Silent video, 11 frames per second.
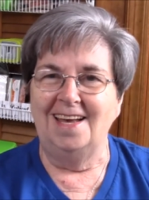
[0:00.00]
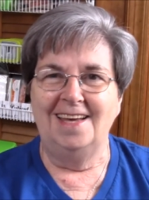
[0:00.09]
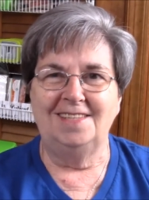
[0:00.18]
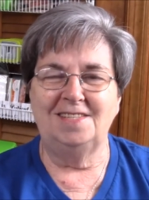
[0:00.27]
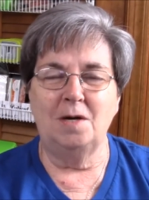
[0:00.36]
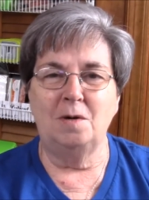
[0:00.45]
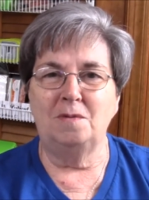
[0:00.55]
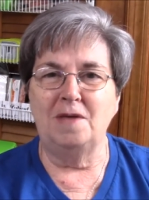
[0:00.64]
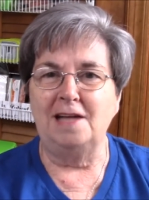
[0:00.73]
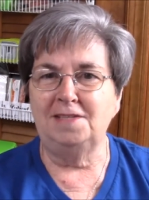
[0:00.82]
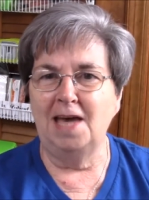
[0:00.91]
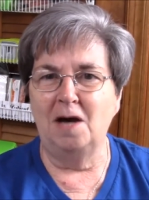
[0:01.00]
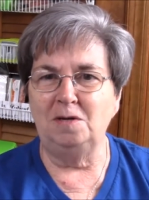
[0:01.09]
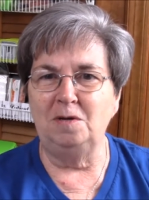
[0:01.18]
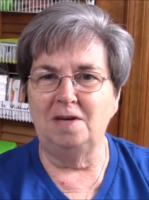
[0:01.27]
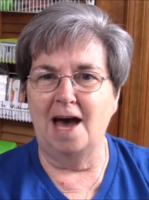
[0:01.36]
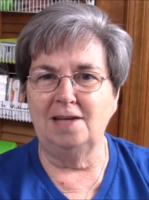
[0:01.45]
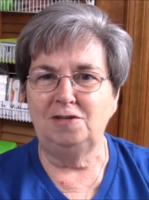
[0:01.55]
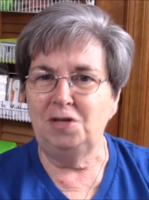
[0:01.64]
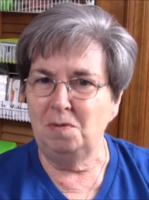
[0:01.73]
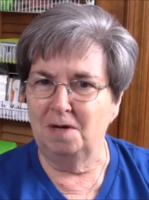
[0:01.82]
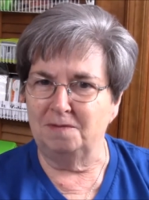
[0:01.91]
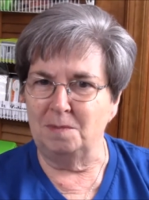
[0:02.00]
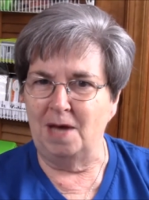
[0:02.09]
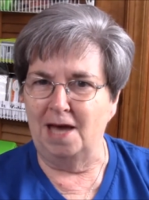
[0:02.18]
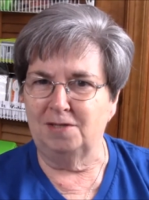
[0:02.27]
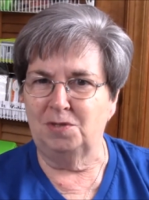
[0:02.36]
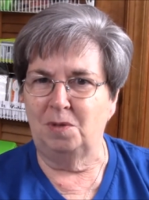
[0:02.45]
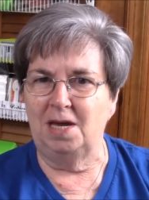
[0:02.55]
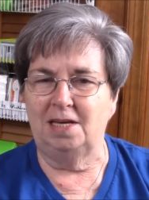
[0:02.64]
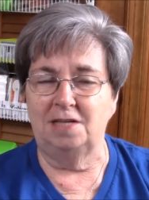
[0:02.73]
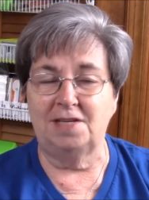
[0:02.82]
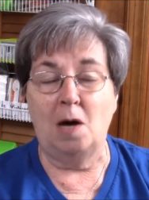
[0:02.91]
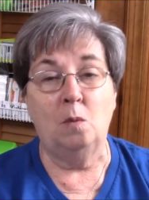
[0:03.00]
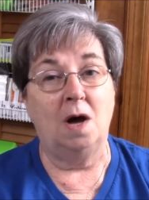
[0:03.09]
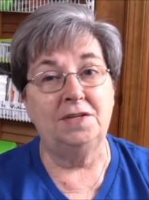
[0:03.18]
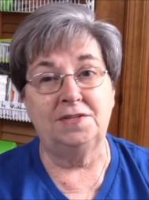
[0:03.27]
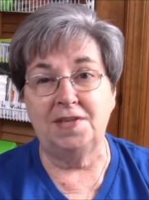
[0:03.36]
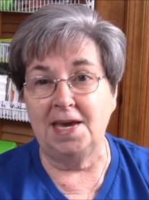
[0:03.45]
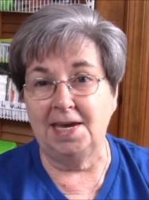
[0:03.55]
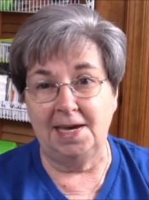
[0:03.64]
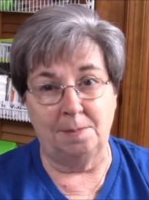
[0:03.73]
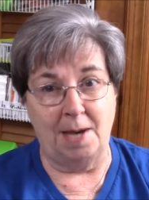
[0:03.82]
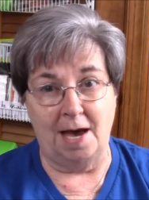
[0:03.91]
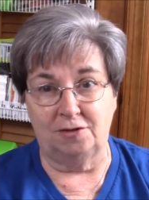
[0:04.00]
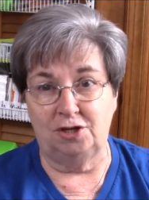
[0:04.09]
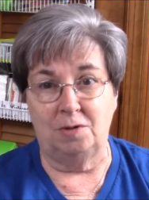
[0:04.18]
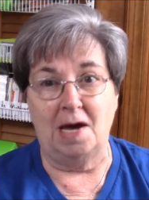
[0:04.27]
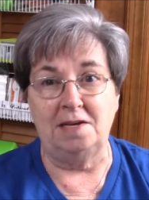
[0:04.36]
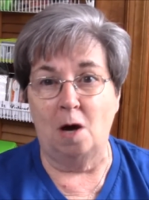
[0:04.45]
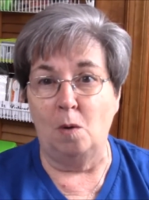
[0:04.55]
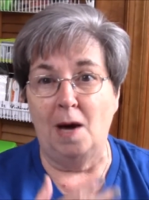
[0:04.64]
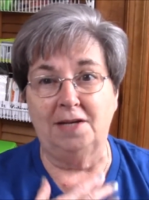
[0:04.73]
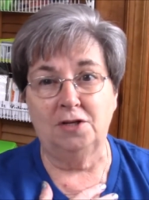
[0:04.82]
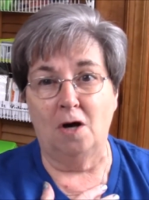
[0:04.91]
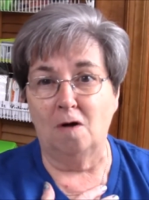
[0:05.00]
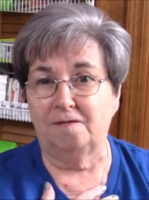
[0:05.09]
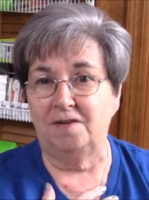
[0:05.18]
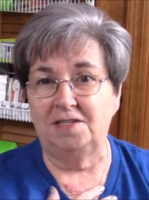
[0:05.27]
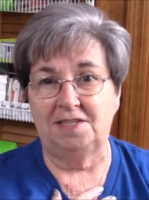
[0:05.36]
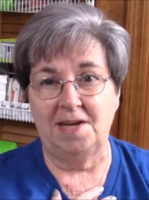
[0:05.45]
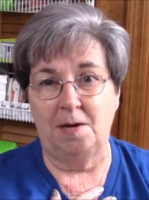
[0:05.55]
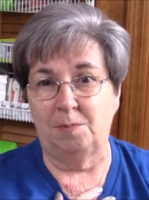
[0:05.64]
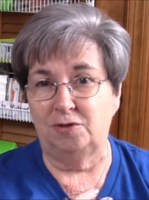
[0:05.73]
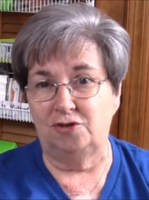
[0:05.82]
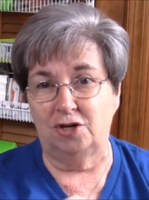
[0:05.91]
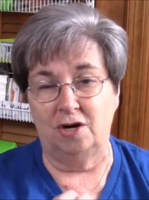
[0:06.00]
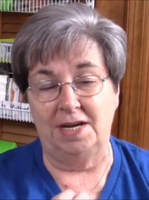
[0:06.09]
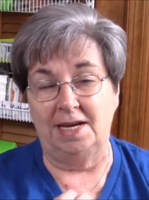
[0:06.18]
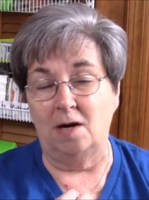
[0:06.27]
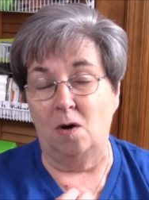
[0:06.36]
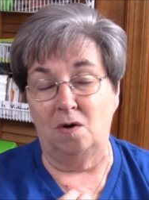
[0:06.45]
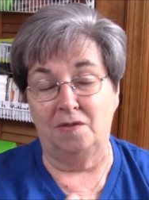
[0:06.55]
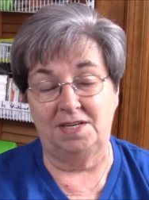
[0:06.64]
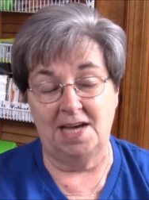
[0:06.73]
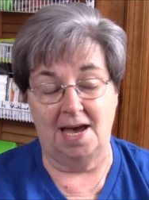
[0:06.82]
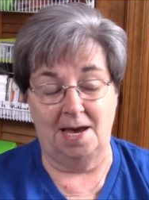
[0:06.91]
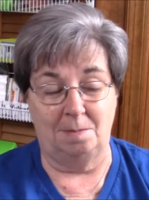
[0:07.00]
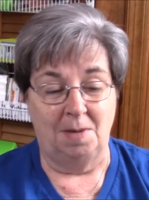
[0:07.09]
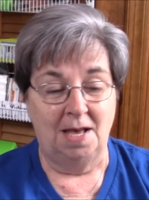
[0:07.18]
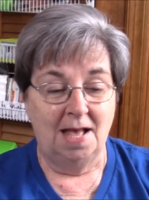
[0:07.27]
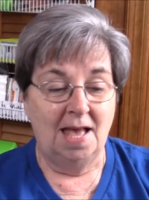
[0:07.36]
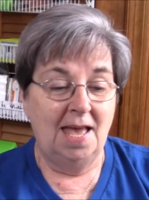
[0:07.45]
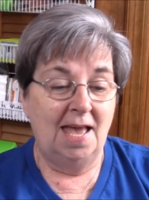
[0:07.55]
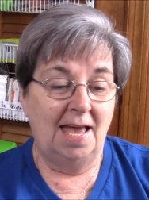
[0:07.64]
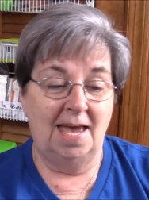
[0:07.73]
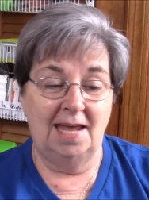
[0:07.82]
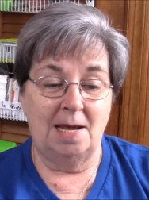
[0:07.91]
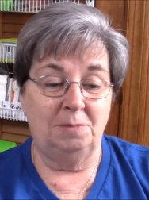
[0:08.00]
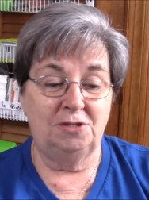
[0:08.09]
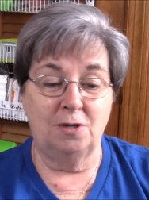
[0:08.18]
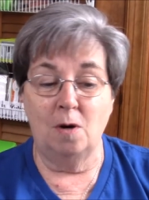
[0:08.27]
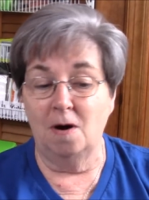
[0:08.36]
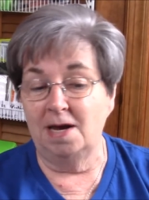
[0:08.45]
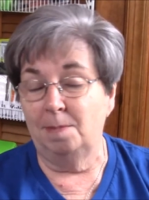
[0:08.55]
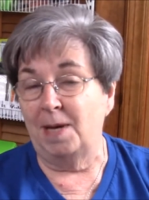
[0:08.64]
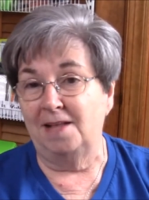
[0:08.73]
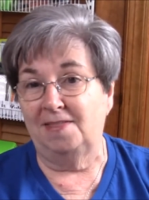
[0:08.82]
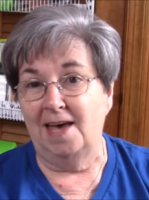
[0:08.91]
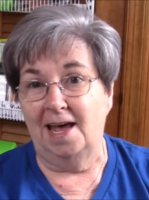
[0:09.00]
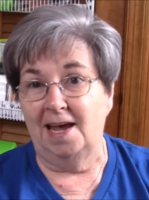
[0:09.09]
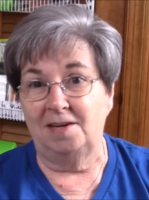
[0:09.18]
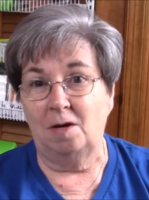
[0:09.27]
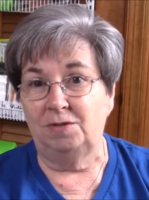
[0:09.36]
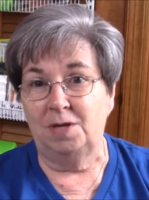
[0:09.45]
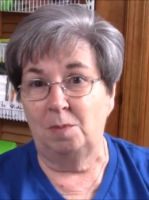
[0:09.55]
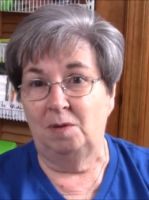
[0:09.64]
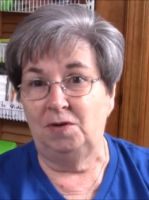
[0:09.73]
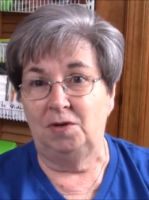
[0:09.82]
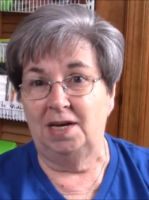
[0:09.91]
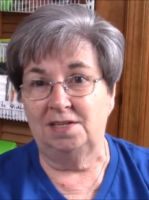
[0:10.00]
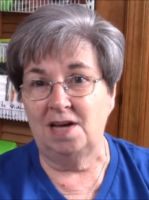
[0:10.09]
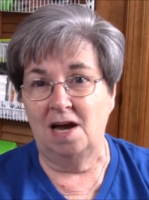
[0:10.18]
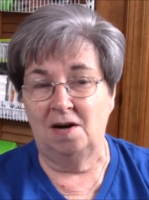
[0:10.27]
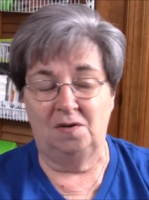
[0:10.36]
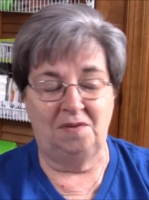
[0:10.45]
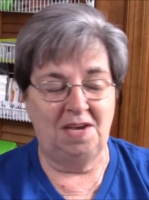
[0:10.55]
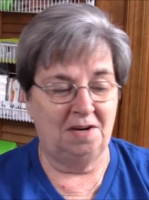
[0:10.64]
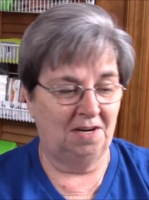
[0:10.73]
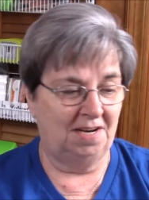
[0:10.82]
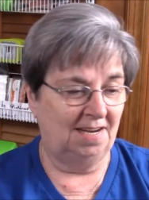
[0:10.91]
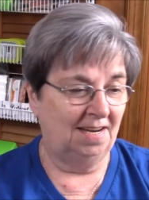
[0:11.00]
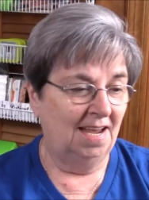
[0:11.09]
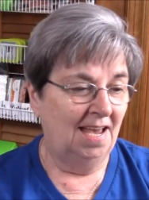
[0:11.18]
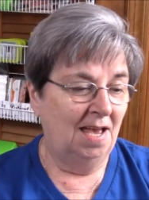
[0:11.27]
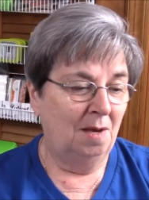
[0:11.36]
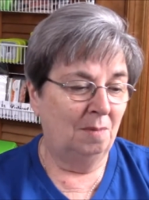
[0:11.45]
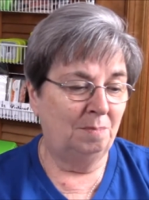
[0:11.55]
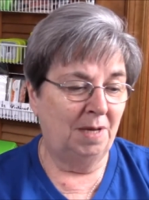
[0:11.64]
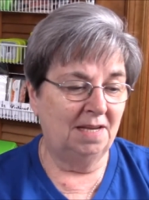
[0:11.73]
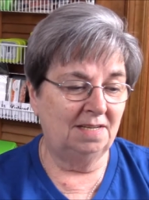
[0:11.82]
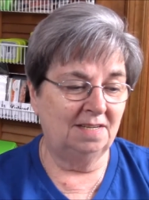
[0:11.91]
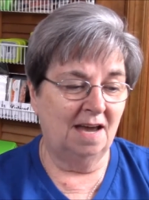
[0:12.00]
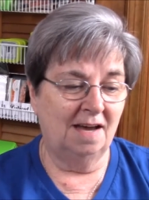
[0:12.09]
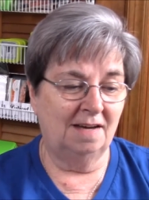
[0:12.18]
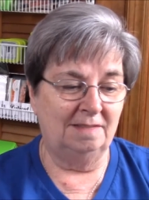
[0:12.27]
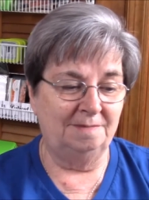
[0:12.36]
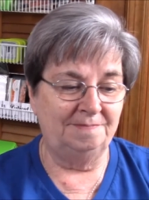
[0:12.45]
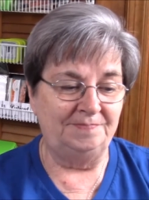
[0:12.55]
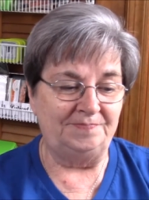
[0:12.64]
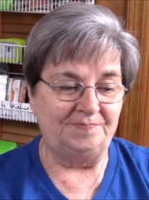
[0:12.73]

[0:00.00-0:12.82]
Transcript: So that's how you got two of them last week because I was thinking about you. I know I talk Fun Stampers Journey all the time. And I'm sorry about that. I know some of you get tired of hearing it. But um,